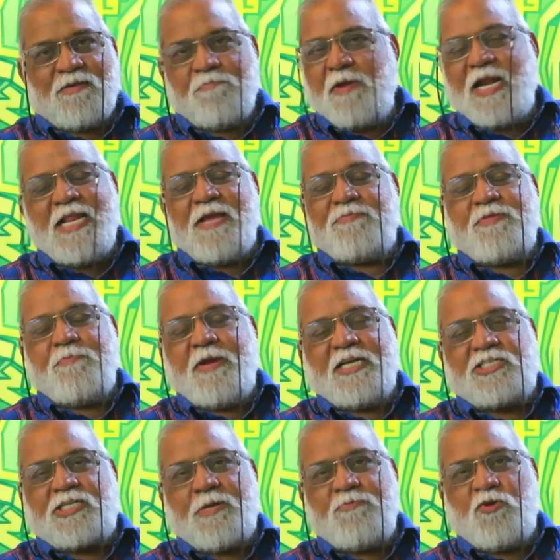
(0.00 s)
many of the
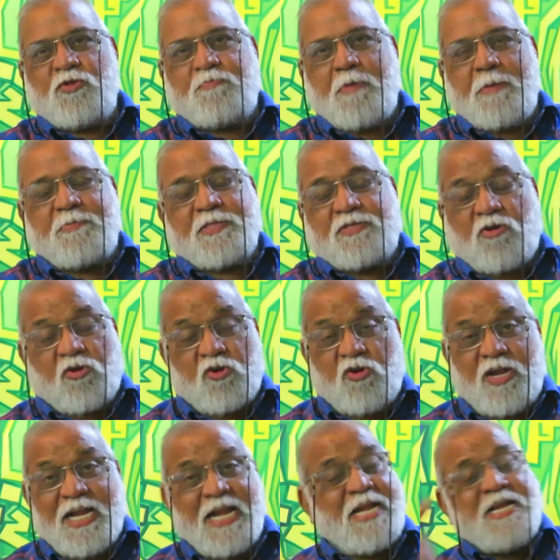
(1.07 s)
mainstream newspapers, not
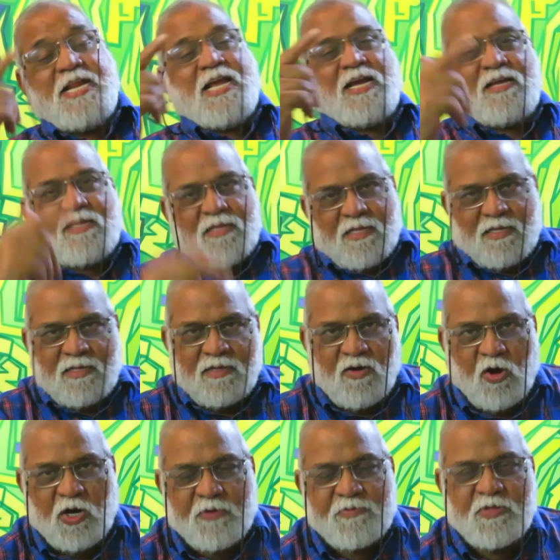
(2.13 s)
only in India,
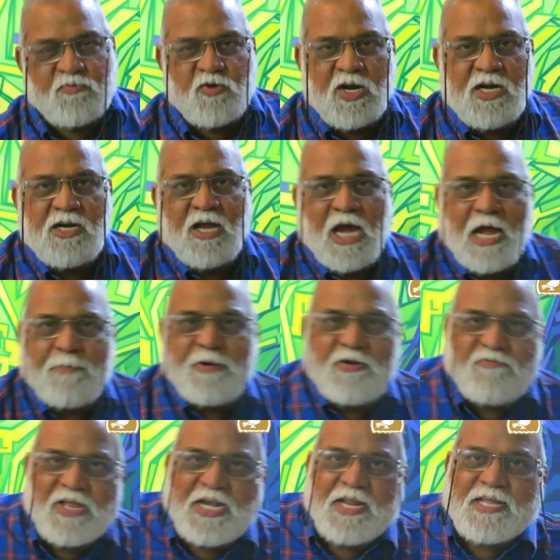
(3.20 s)
all over the world, have
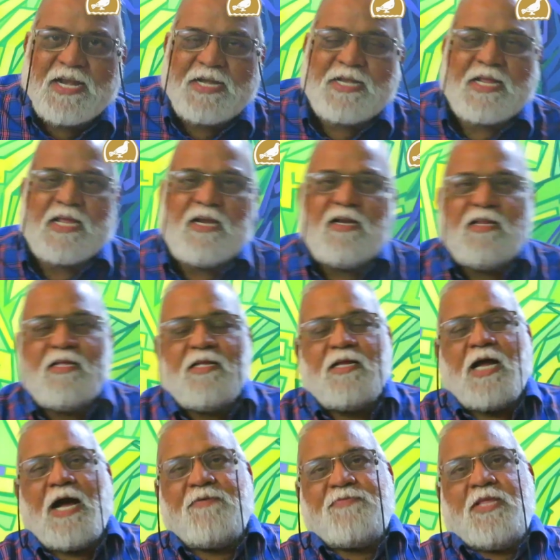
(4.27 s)
been very critical
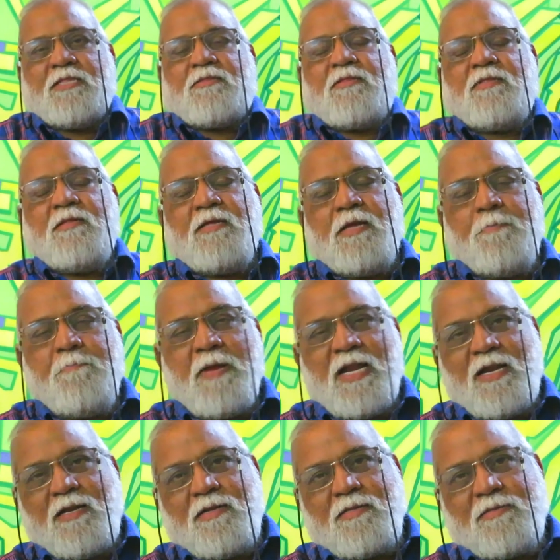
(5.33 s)
of this
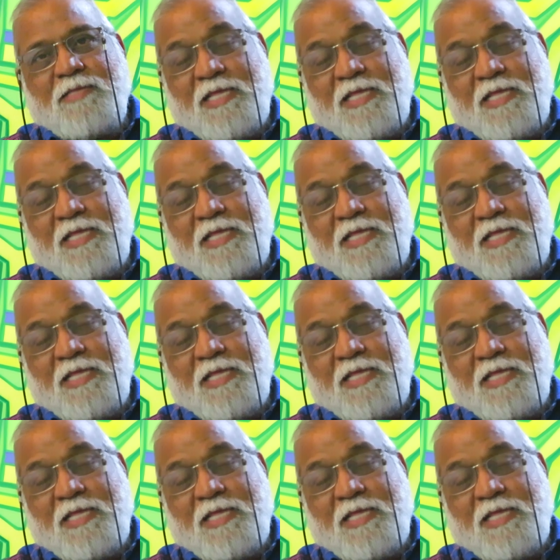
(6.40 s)
bill.